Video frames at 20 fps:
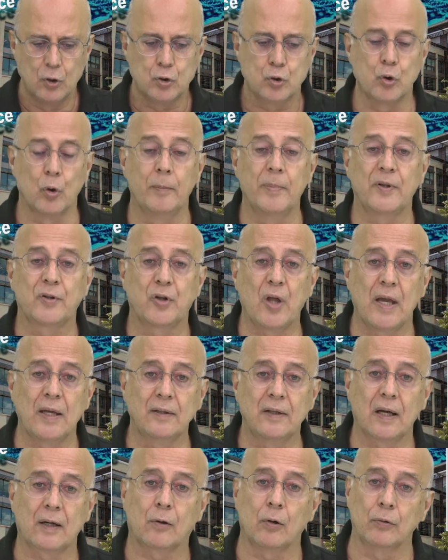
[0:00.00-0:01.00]
to obtain
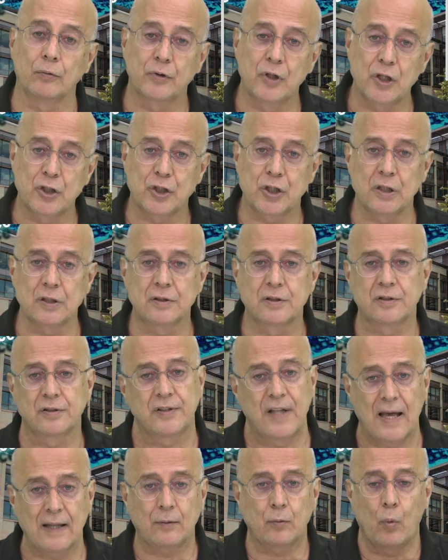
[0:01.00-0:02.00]
the conditions
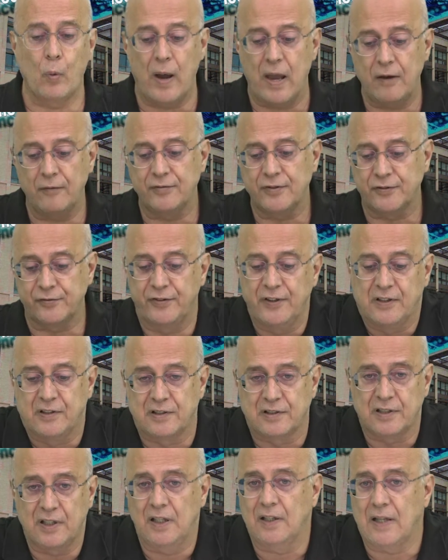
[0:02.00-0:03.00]
that waves
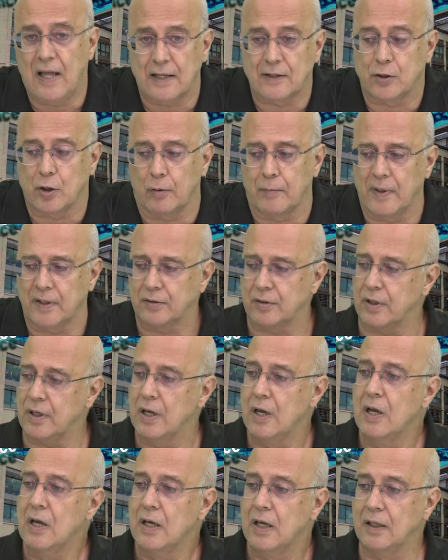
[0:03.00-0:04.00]
fits in that geometry,
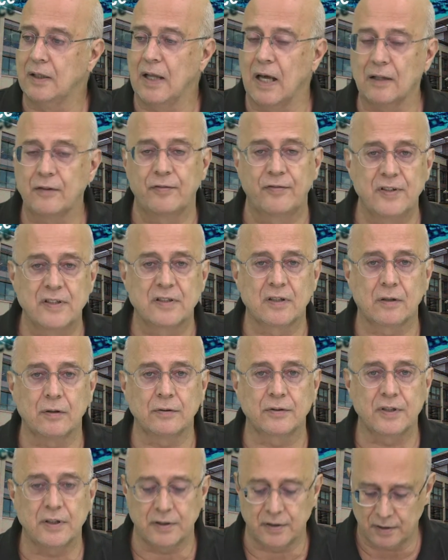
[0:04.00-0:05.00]
in that physical
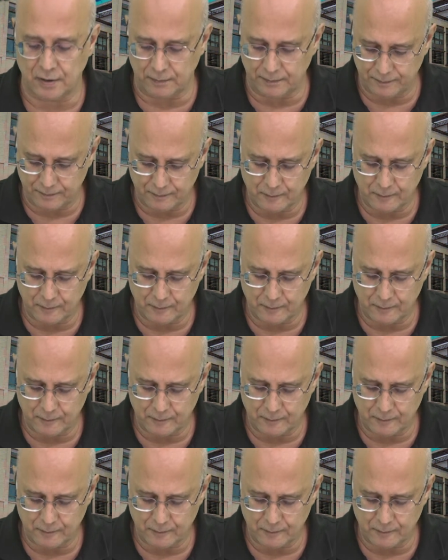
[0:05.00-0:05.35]
system.